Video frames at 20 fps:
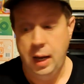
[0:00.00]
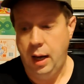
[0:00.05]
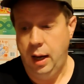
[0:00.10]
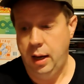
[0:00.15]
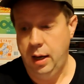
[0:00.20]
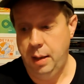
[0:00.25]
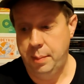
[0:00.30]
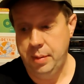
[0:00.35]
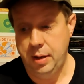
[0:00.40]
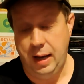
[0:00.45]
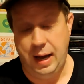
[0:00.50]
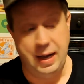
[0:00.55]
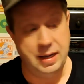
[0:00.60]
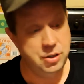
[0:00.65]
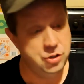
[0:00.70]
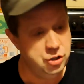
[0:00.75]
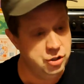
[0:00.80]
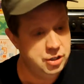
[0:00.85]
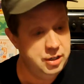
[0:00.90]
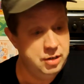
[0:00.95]

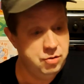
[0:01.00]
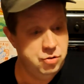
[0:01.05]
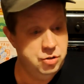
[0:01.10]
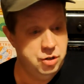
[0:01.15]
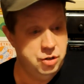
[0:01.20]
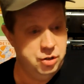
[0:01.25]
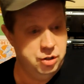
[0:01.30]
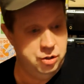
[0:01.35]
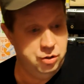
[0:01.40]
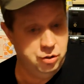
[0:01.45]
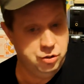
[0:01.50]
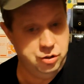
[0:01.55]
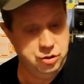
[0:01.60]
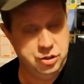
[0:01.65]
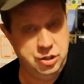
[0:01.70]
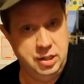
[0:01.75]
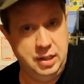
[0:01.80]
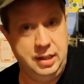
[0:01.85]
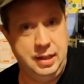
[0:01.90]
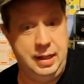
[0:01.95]
And just an introduction
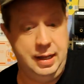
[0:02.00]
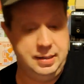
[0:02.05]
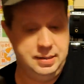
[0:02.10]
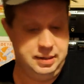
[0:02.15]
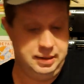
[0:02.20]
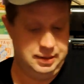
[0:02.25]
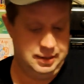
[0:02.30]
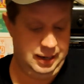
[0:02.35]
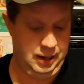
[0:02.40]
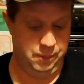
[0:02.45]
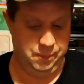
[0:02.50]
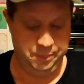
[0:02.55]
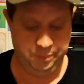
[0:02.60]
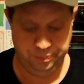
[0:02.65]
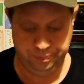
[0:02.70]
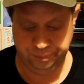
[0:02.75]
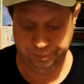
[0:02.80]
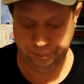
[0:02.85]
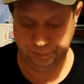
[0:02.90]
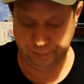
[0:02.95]
to the glasses. Now,
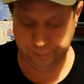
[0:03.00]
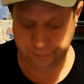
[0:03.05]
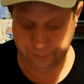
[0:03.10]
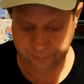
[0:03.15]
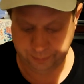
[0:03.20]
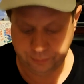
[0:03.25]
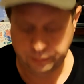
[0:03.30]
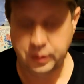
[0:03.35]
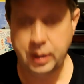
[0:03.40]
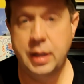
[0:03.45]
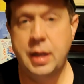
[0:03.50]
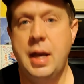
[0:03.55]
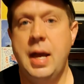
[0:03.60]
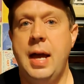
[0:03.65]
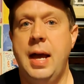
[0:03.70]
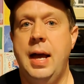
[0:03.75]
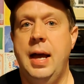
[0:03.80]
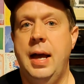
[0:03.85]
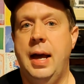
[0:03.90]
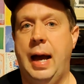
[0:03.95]

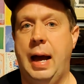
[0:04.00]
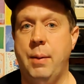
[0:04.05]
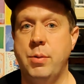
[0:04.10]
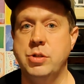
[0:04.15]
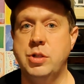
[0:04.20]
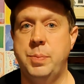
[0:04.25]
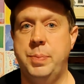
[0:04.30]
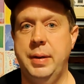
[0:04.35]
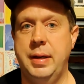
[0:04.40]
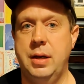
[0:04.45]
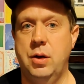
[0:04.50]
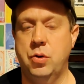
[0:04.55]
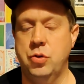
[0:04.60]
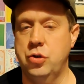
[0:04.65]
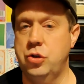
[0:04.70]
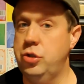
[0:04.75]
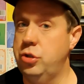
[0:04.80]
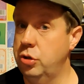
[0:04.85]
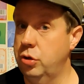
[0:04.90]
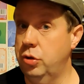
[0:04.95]
I was a bit
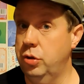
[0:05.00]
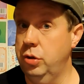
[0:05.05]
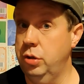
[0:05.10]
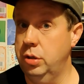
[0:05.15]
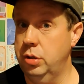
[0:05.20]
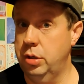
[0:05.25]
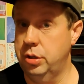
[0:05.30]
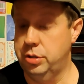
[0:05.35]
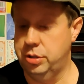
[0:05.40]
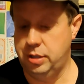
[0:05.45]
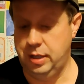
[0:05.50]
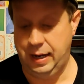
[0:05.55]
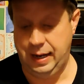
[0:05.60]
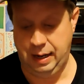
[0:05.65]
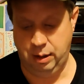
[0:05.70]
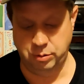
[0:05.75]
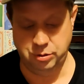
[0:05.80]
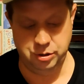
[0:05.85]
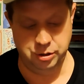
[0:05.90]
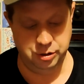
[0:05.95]
unsure as to
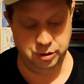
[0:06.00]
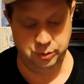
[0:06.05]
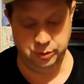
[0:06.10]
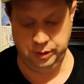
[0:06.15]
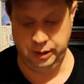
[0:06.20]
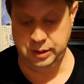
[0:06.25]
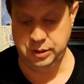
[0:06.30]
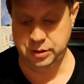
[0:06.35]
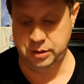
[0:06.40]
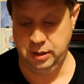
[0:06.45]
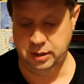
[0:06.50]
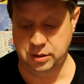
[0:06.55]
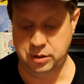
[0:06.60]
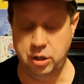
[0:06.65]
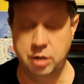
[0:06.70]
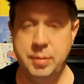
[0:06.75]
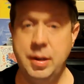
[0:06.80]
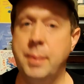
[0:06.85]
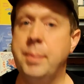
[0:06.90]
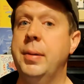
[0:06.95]
how to do this. It's
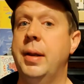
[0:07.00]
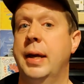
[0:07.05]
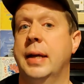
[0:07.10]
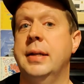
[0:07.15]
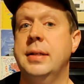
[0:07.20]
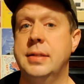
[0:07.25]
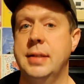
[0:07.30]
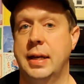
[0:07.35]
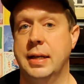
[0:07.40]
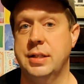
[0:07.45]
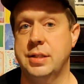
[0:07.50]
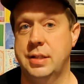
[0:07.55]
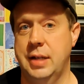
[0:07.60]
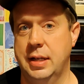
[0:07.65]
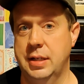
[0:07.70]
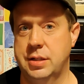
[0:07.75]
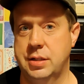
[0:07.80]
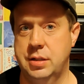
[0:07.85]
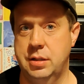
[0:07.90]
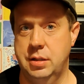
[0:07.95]
going to be a blind taste
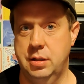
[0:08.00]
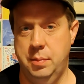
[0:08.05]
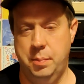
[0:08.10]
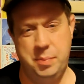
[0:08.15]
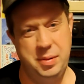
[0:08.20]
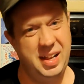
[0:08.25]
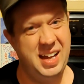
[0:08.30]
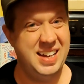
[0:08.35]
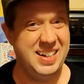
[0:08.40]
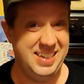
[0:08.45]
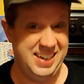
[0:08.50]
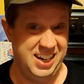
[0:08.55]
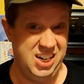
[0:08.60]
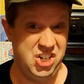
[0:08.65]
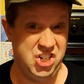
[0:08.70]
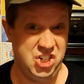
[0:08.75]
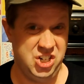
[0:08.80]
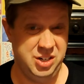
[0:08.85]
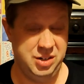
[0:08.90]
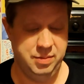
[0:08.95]
test,
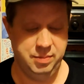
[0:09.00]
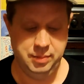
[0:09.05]
blindish,